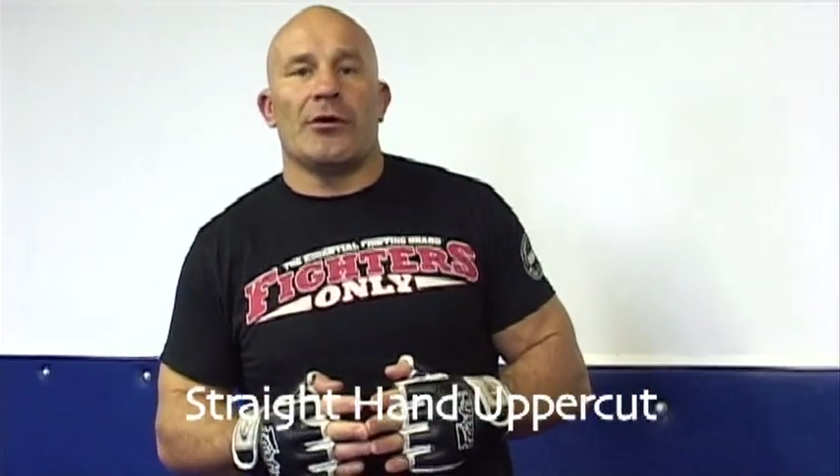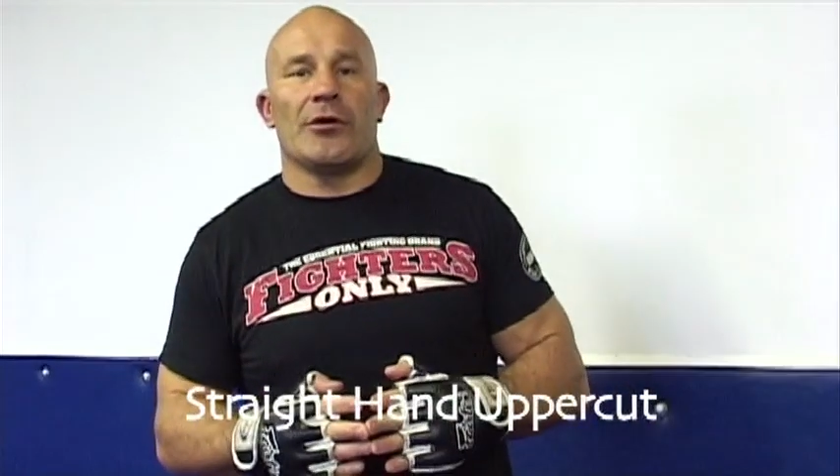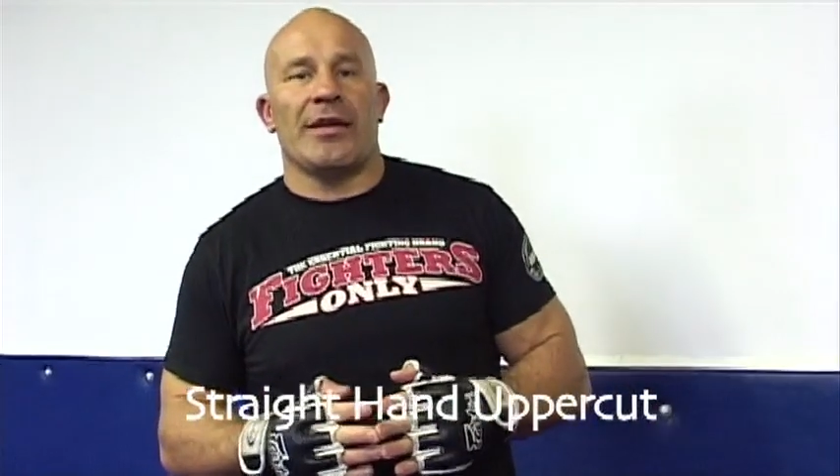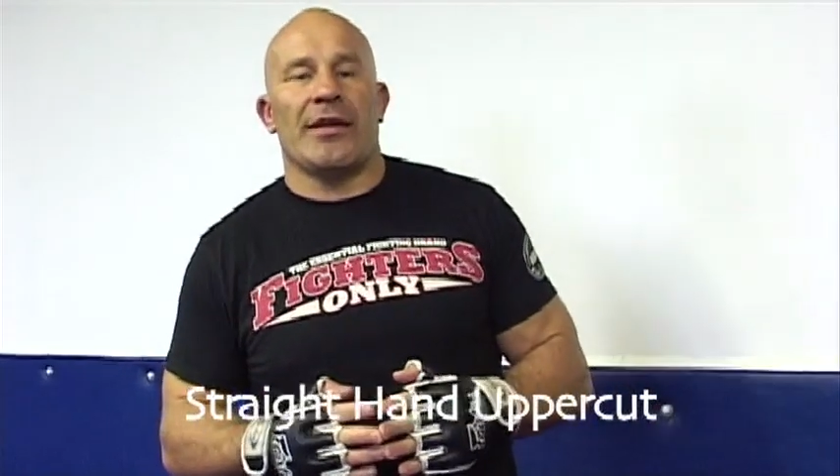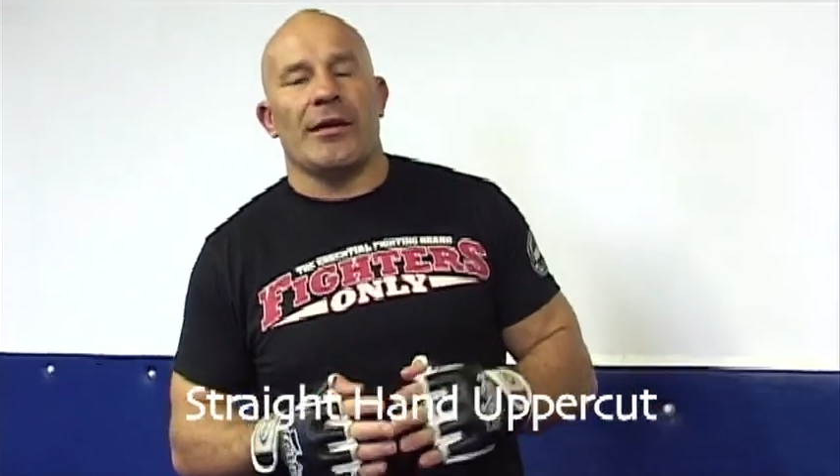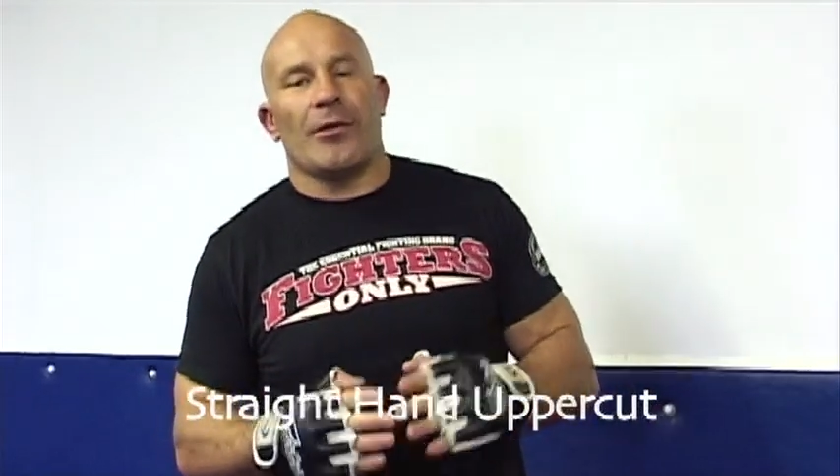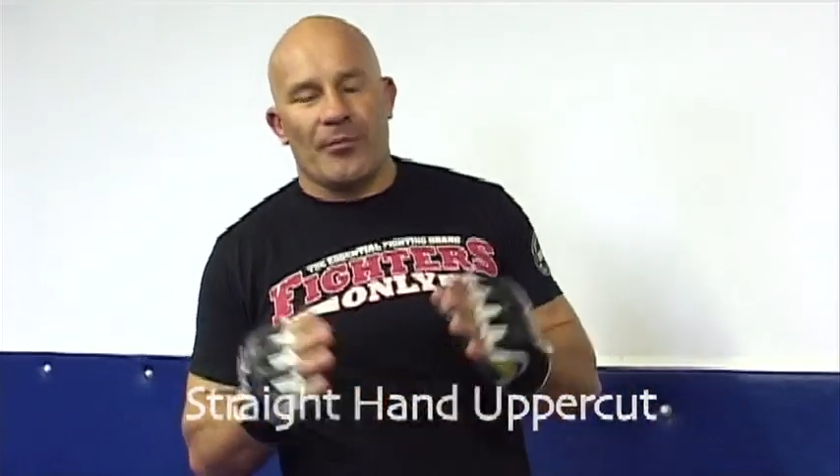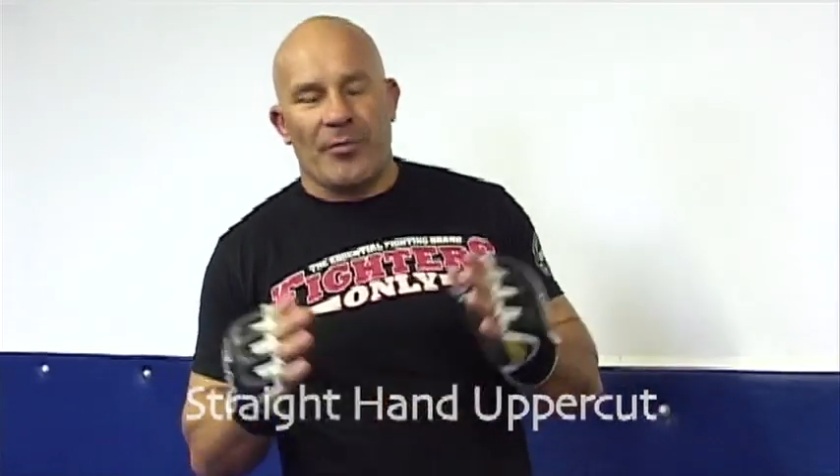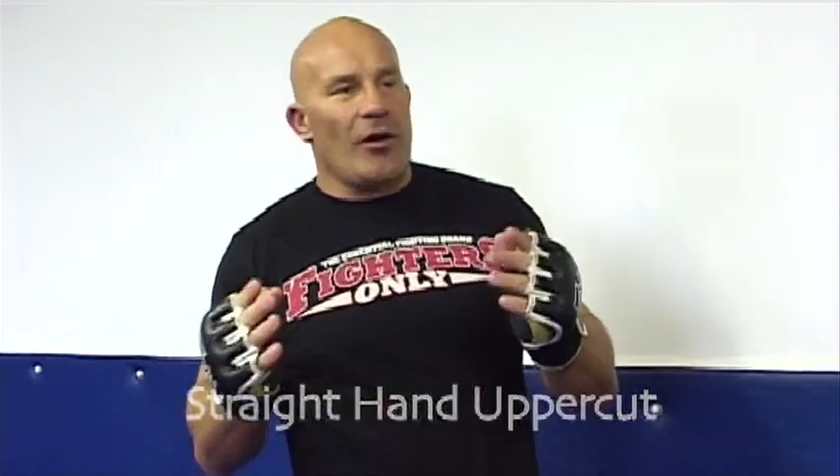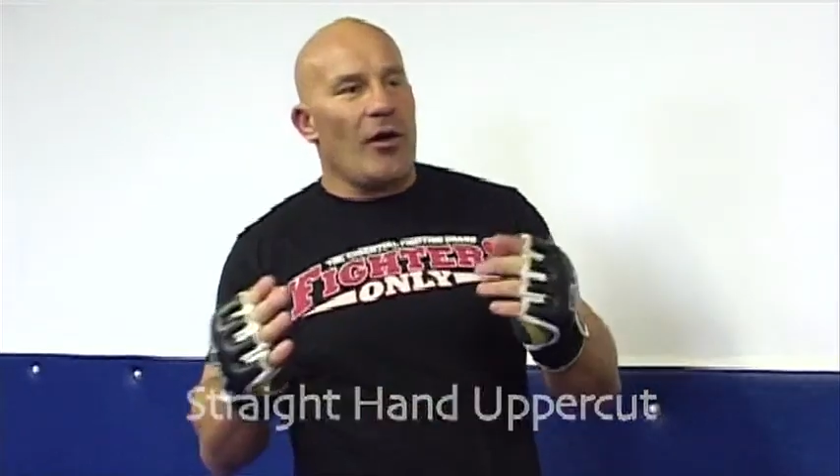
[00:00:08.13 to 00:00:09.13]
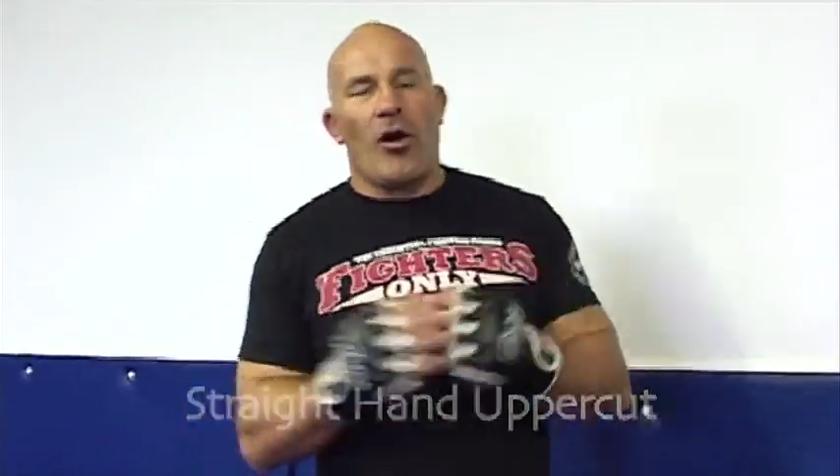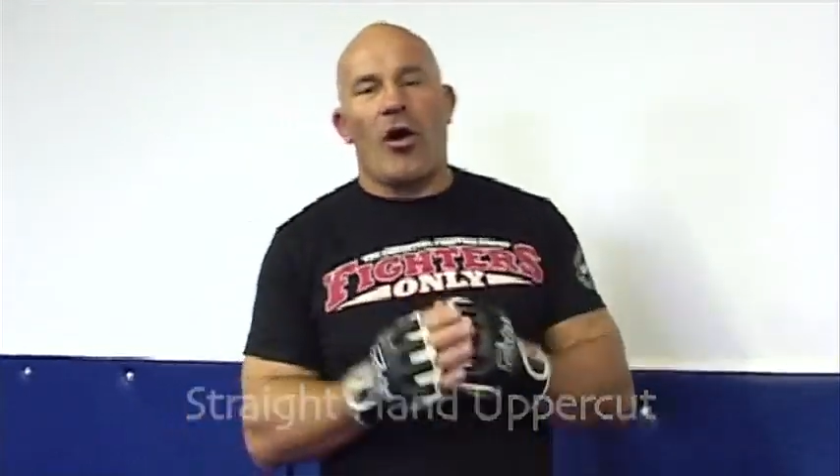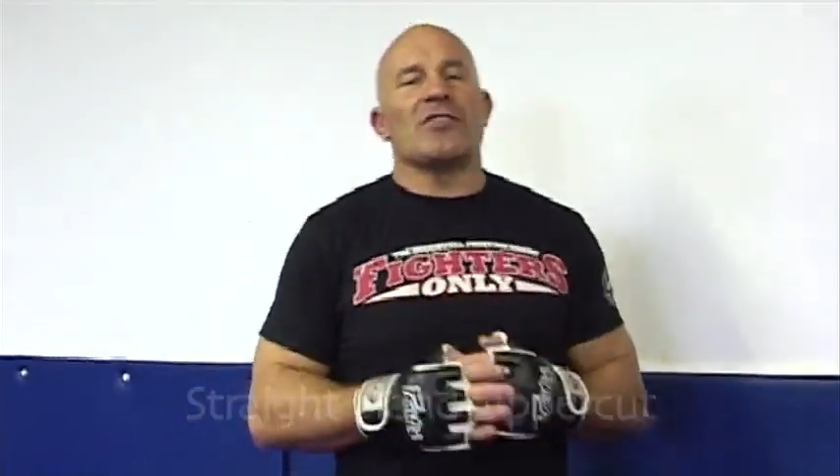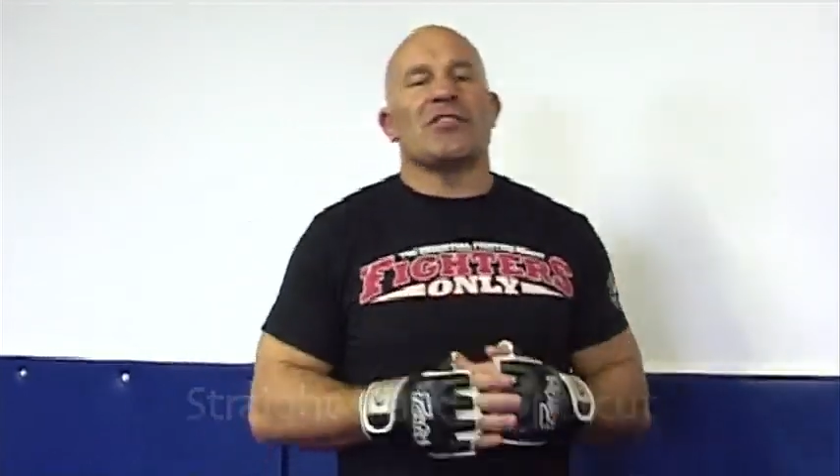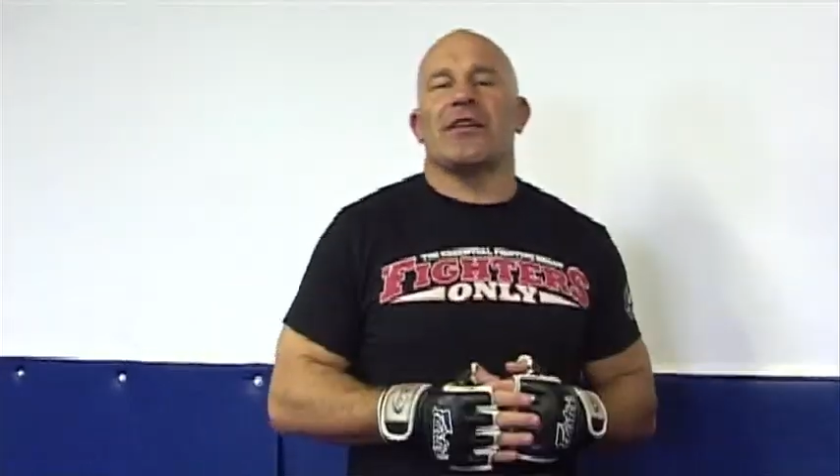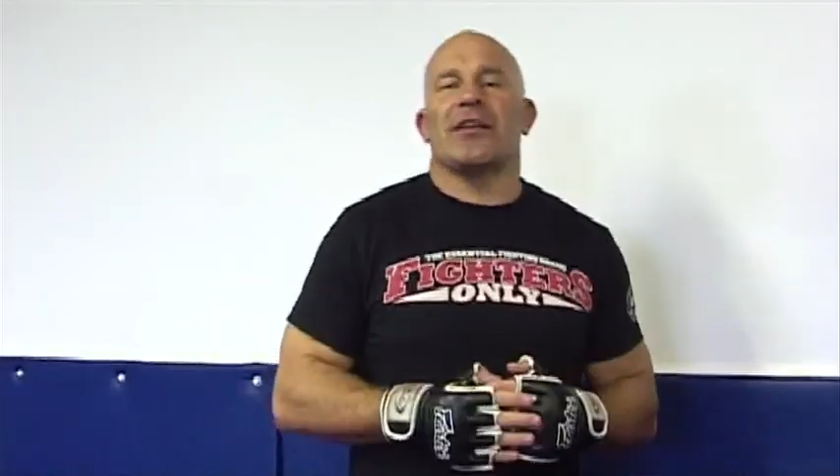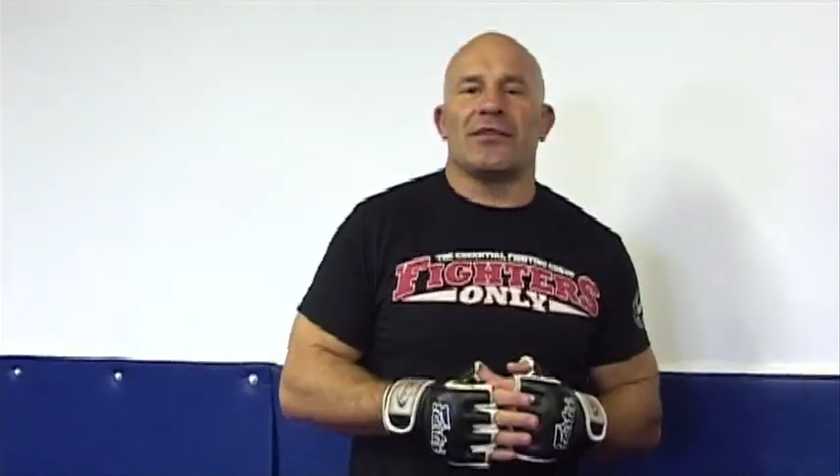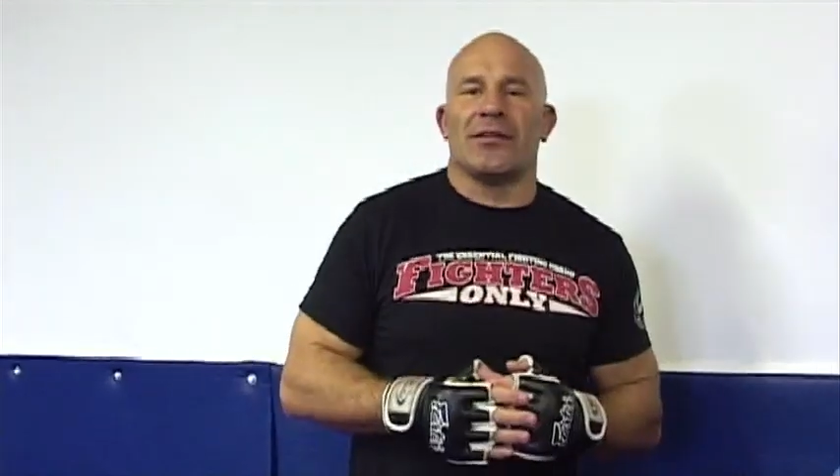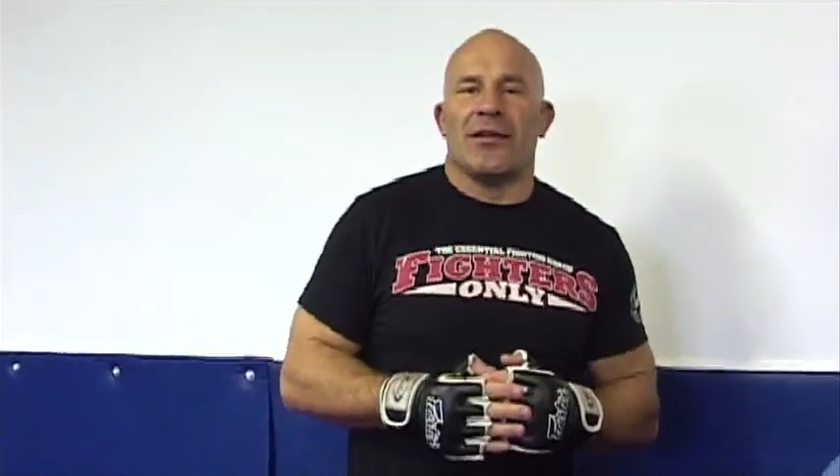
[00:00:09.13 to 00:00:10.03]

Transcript: Okay, now obviously